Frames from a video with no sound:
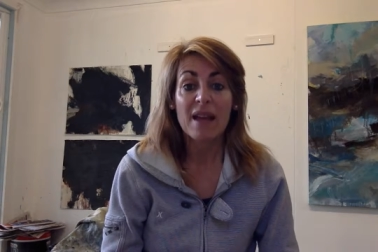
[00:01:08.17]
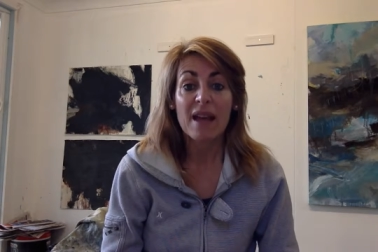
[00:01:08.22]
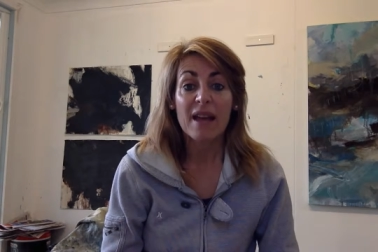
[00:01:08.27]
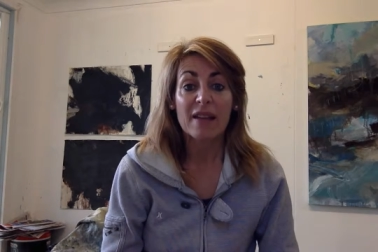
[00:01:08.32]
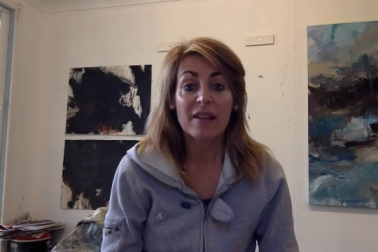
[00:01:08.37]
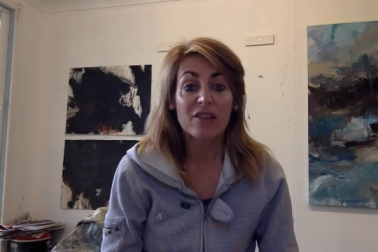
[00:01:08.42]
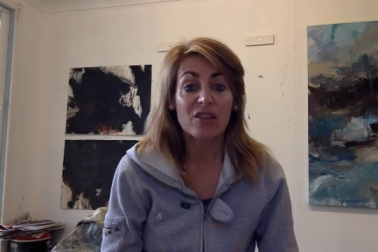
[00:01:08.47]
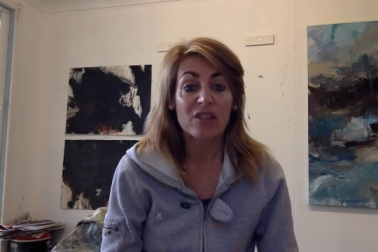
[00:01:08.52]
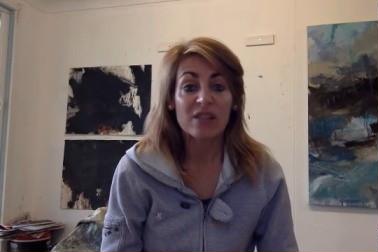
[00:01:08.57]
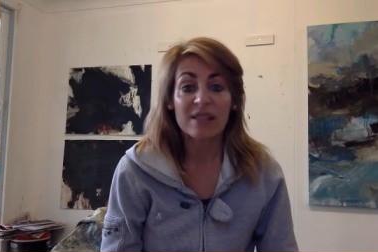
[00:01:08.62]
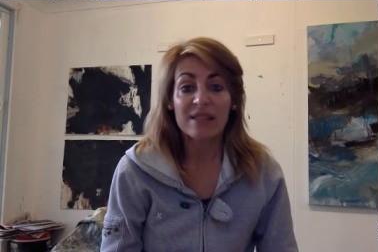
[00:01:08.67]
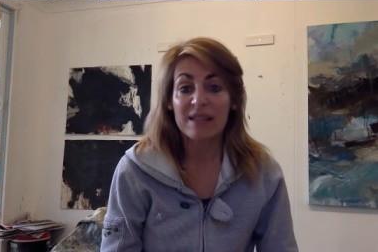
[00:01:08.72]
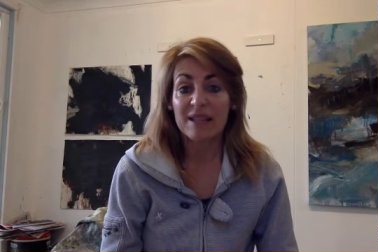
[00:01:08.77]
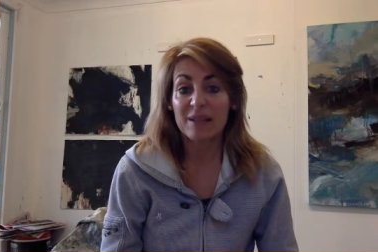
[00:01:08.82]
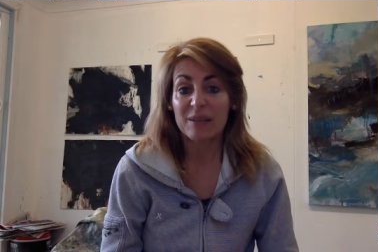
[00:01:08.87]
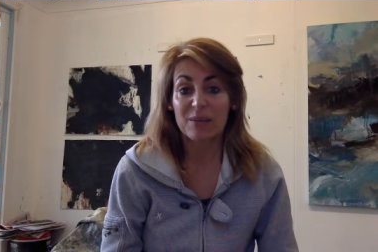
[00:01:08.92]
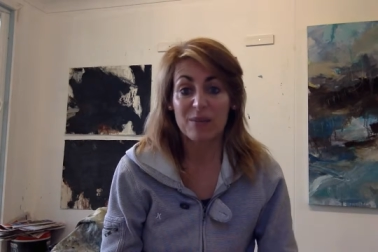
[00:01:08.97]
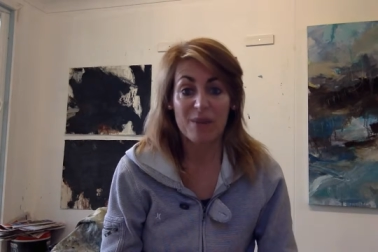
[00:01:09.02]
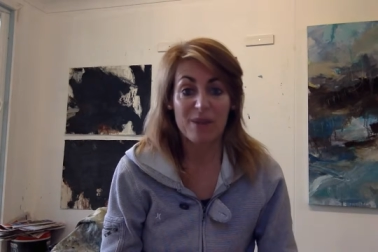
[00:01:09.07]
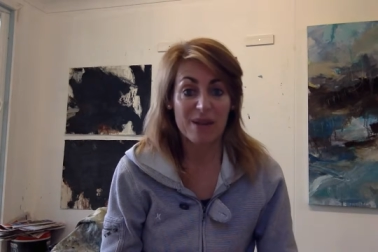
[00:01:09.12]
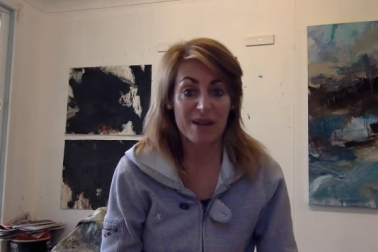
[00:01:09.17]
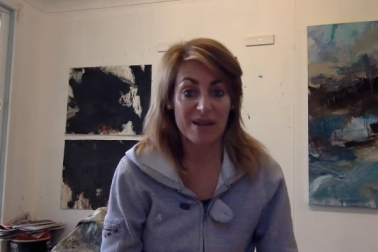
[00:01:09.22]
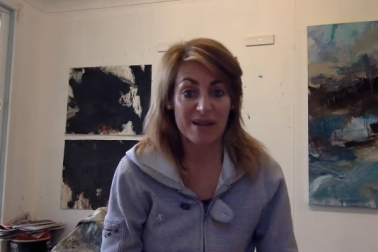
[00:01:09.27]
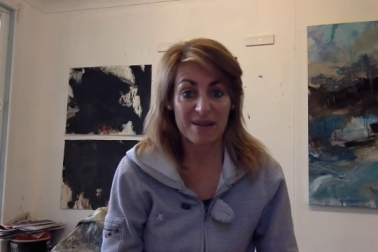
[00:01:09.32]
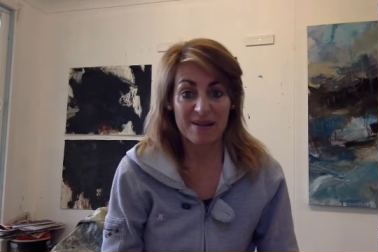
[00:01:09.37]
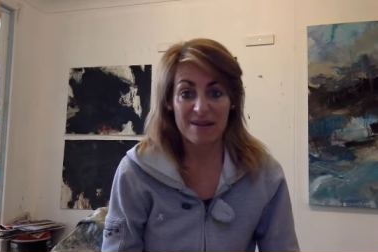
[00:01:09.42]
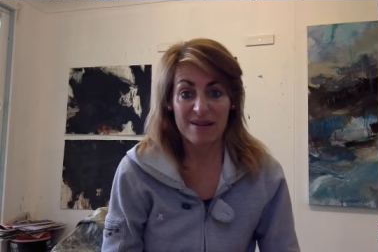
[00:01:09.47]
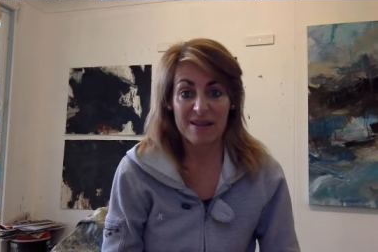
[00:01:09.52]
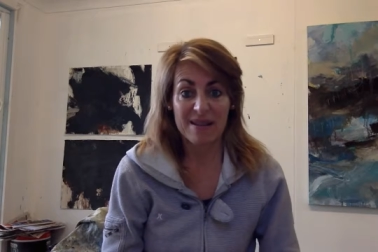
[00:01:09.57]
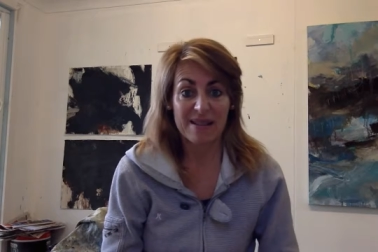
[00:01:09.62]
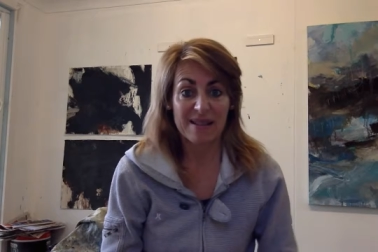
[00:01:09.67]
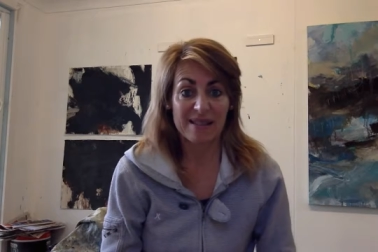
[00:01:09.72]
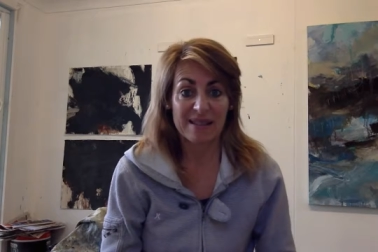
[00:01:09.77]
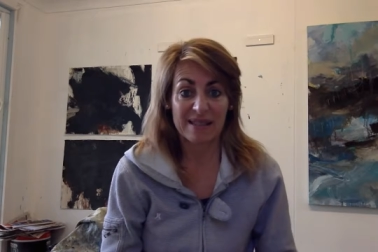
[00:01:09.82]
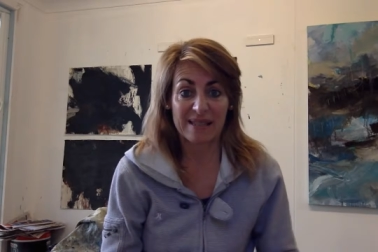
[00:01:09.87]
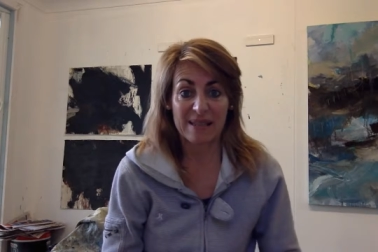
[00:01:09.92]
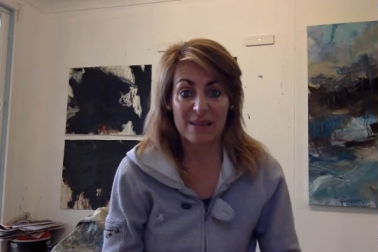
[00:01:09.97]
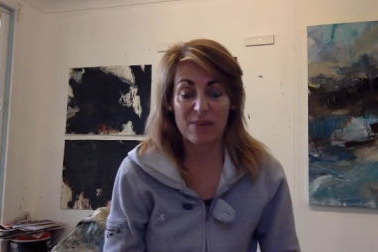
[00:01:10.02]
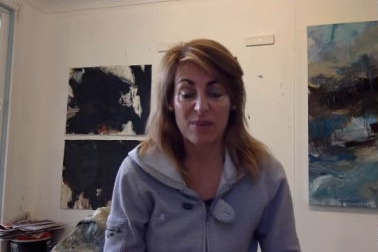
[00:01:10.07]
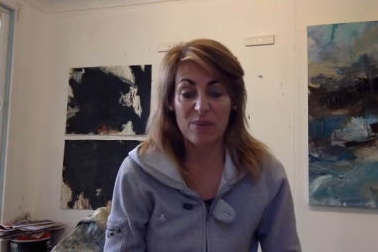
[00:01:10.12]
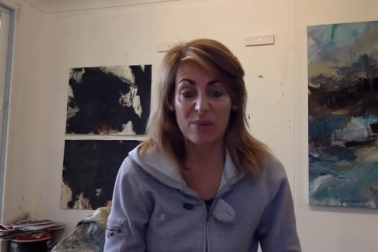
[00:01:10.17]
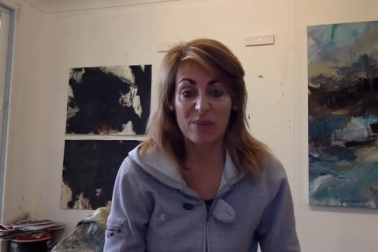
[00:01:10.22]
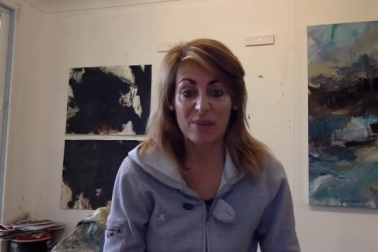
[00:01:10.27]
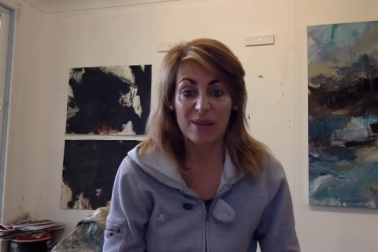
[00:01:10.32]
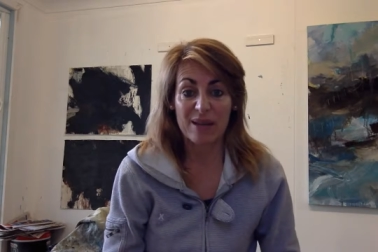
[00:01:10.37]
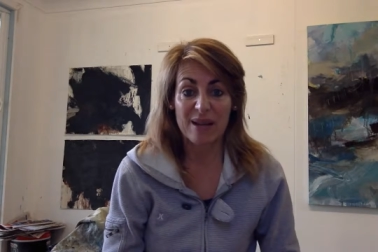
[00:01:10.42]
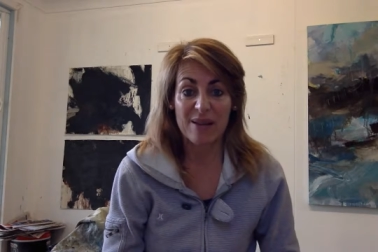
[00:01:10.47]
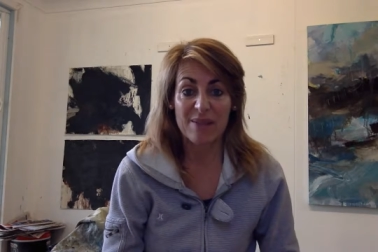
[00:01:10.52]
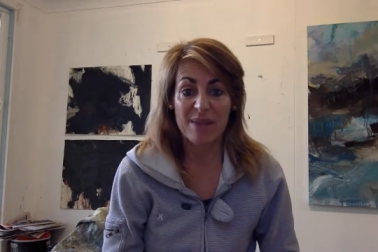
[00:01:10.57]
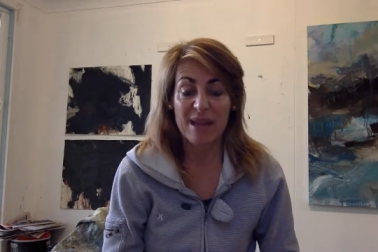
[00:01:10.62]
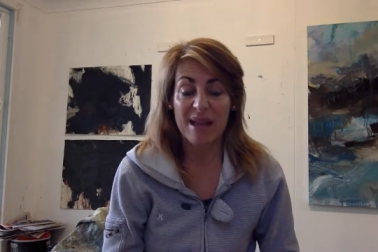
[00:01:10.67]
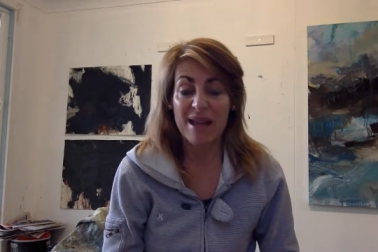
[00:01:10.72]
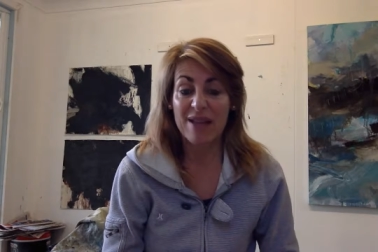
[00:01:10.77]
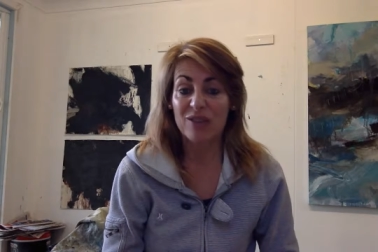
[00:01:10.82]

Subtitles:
And I just started writing to see what would come out.